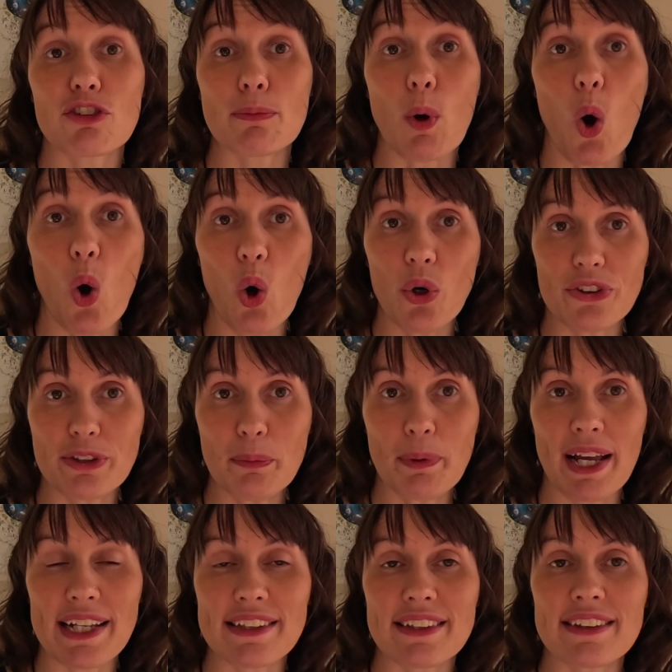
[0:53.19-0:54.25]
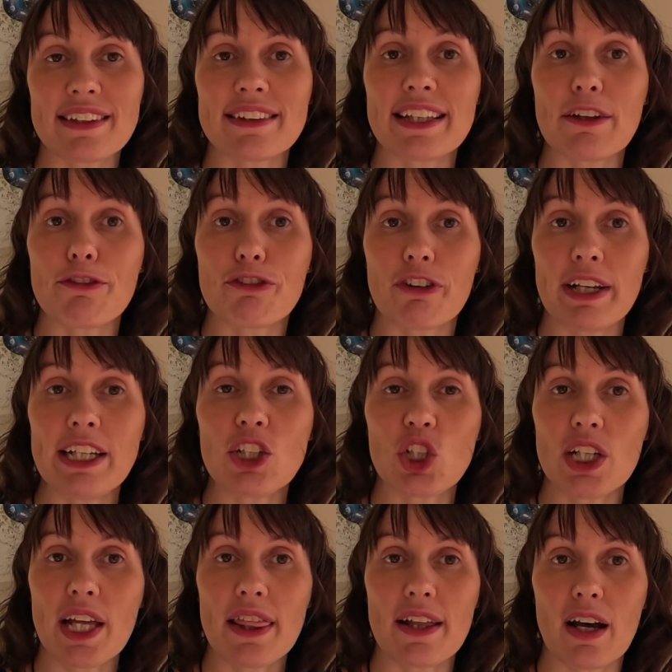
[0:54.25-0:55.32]
some awesome places to see free
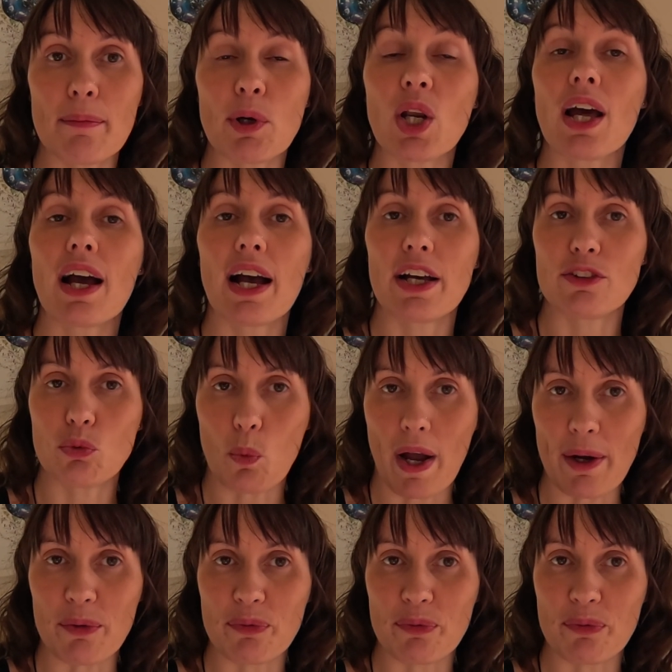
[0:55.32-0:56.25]
geothermal as well.